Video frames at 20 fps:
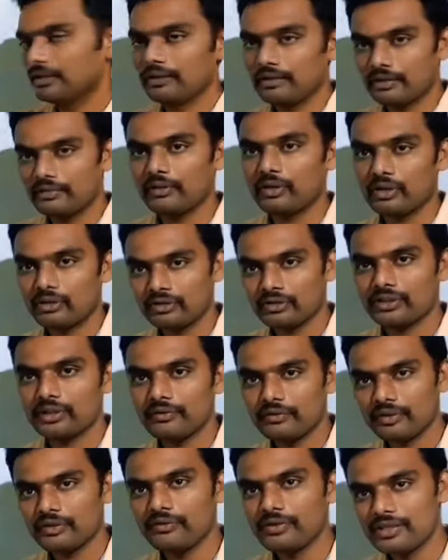the velocity
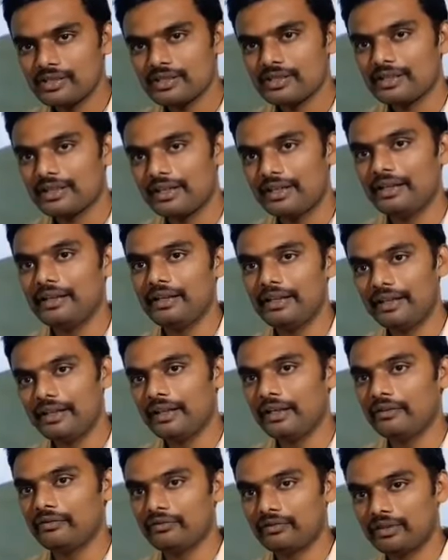with which they
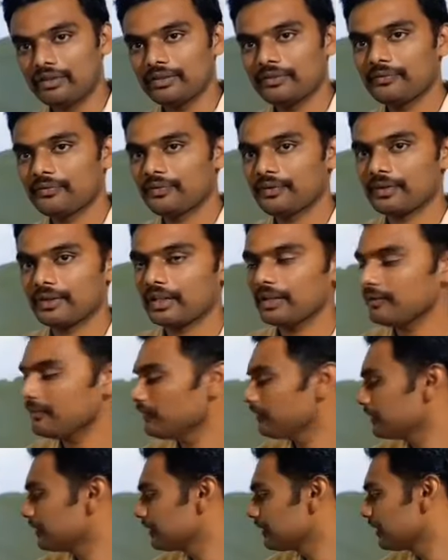drift. Okay,
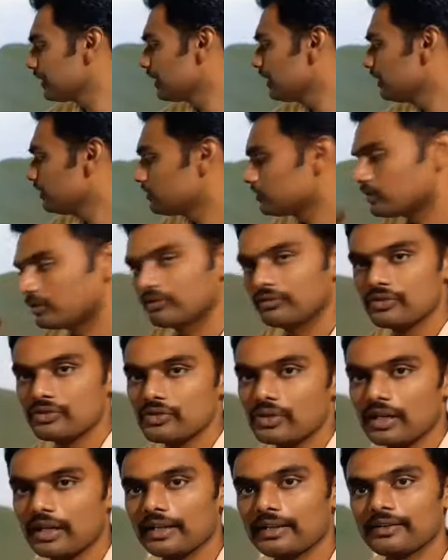should
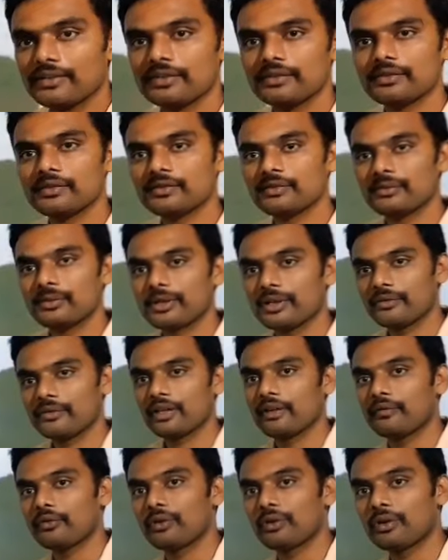visualize whatever
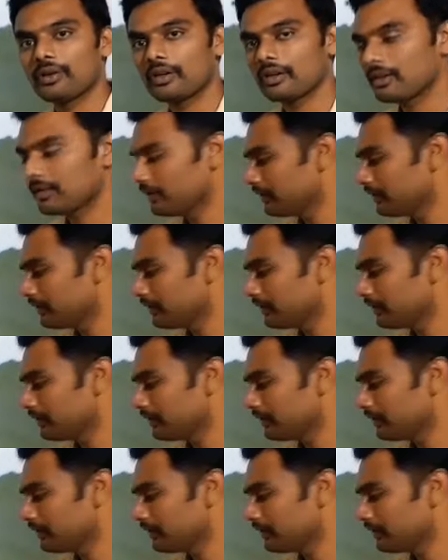I taught.